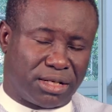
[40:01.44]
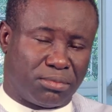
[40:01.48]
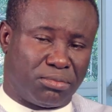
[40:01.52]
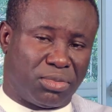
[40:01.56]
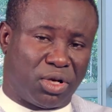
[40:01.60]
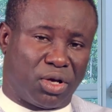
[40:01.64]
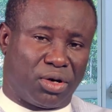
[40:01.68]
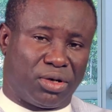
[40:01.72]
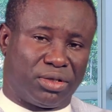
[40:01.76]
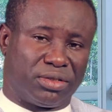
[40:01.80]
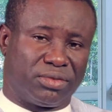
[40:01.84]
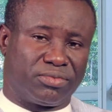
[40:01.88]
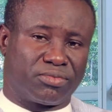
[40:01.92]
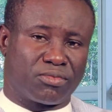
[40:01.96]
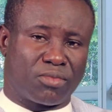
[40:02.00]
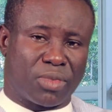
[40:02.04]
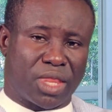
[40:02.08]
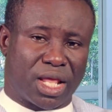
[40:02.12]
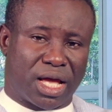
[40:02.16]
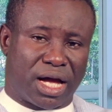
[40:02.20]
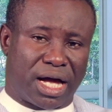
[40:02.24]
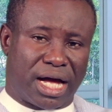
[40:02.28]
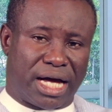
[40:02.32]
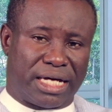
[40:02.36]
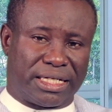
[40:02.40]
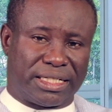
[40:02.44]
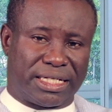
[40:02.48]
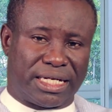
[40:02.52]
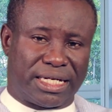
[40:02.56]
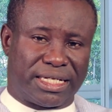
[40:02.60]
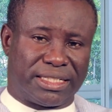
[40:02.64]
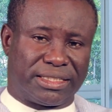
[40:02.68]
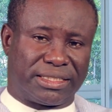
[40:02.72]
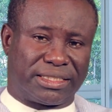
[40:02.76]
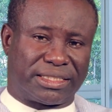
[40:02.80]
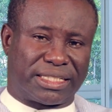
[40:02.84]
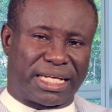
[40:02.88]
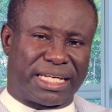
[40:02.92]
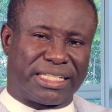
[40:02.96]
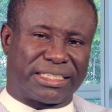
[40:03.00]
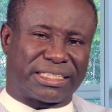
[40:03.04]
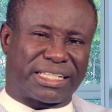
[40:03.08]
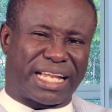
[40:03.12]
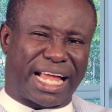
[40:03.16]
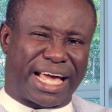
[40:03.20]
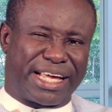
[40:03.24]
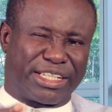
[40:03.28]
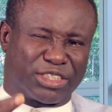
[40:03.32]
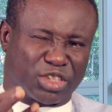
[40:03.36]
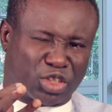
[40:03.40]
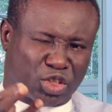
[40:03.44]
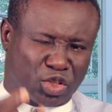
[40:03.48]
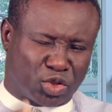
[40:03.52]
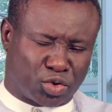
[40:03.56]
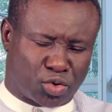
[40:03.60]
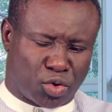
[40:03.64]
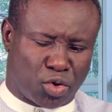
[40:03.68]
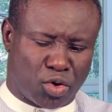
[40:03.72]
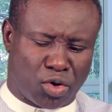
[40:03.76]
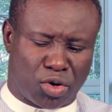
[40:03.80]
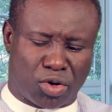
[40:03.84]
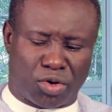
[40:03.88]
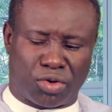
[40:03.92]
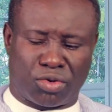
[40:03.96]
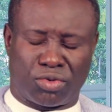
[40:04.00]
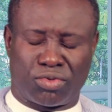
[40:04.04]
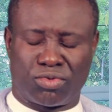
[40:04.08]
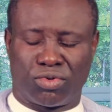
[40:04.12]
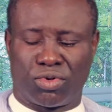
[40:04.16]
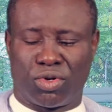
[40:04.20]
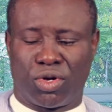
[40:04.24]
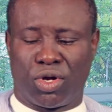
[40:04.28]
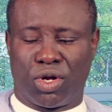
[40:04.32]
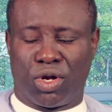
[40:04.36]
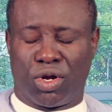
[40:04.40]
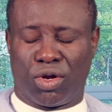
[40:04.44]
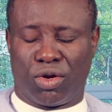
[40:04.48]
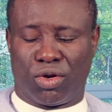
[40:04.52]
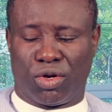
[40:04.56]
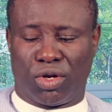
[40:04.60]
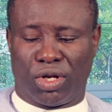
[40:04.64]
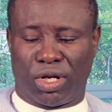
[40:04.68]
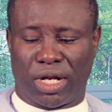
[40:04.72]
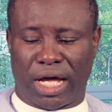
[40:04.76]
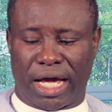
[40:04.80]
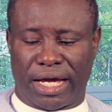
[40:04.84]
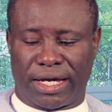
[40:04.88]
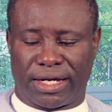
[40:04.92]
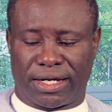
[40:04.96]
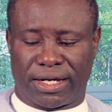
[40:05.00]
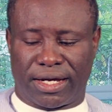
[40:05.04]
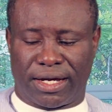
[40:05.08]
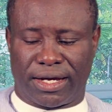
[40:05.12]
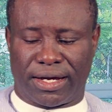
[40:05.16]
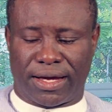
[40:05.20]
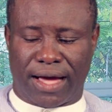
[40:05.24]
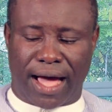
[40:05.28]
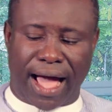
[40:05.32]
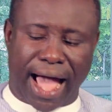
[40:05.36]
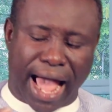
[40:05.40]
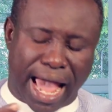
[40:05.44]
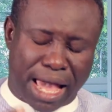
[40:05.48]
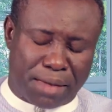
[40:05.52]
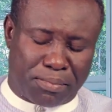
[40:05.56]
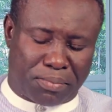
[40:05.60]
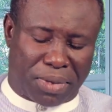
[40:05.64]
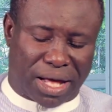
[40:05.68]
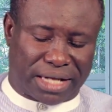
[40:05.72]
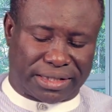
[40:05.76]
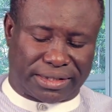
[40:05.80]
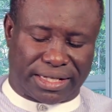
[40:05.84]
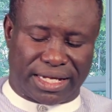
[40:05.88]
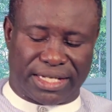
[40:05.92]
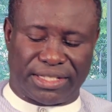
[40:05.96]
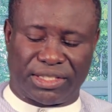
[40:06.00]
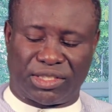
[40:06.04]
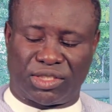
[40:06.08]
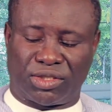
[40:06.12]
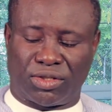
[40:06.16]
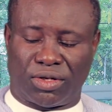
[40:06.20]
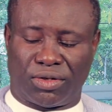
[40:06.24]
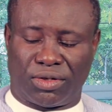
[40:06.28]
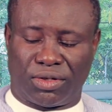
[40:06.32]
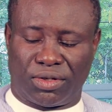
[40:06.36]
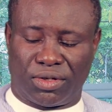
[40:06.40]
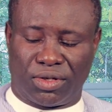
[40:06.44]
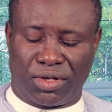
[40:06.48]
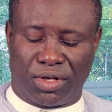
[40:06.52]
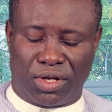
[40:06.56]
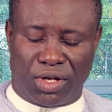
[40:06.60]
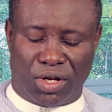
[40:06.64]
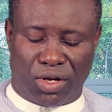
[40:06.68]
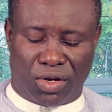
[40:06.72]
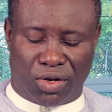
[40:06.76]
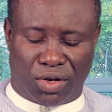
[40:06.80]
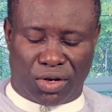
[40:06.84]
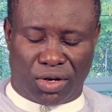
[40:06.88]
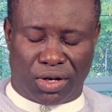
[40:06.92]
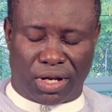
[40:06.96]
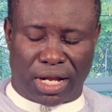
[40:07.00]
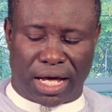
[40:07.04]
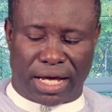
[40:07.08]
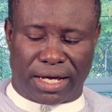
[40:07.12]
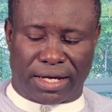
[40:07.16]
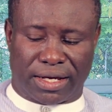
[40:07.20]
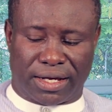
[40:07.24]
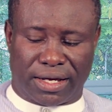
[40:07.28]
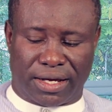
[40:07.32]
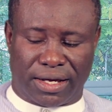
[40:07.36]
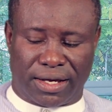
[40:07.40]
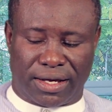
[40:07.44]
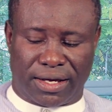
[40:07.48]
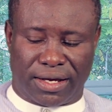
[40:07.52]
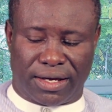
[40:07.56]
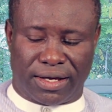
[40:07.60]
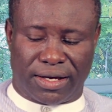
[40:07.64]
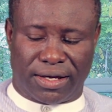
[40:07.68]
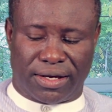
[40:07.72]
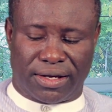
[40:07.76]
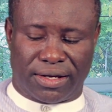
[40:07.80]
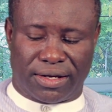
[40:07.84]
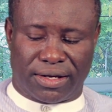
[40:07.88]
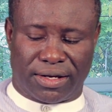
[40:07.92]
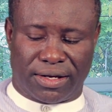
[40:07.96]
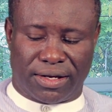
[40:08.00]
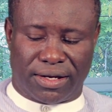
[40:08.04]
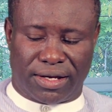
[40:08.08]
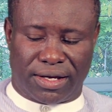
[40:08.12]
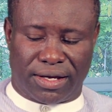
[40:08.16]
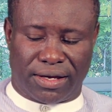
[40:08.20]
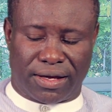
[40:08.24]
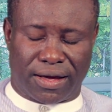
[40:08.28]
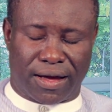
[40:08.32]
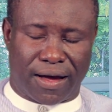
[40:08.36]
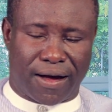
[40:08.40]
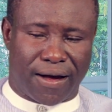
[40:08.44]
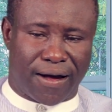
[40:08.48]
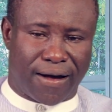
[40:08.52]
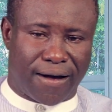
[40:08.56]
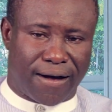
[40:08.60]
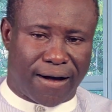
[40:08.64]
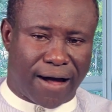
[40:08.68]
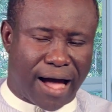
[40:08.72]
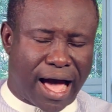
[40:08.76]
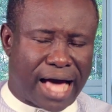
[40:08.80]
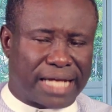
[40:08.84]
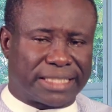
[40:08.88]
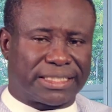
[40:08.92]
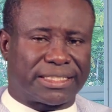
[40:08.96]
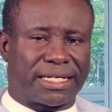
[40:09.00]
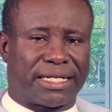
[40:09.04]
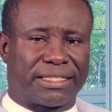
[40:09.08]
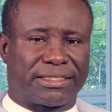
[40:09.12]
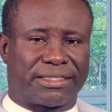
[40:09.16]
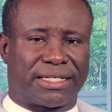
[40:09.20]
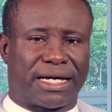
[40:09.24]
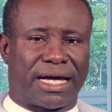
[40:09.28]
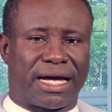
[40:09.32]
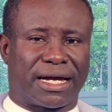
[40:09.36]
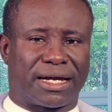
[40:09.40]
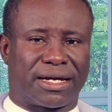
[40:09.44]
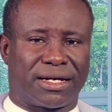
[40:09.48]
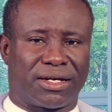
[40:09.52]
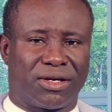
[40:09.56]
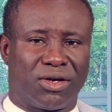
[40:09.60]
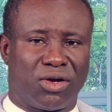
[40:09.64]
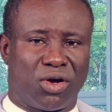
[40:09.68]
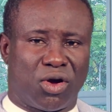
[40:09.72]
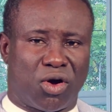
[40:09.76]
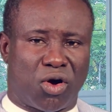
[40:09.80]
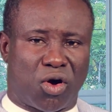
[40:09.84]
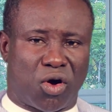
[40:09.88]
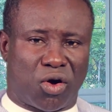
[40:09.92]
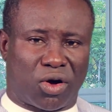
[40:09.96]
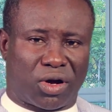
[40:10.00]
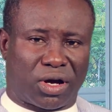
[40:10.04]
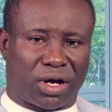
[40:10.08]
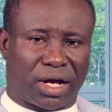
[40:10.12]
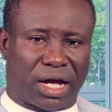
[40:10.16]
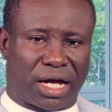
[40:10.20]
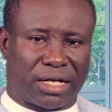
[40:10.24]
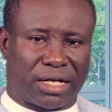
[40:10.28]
the blood. And things like stroke, like hypertension, like heart attack, or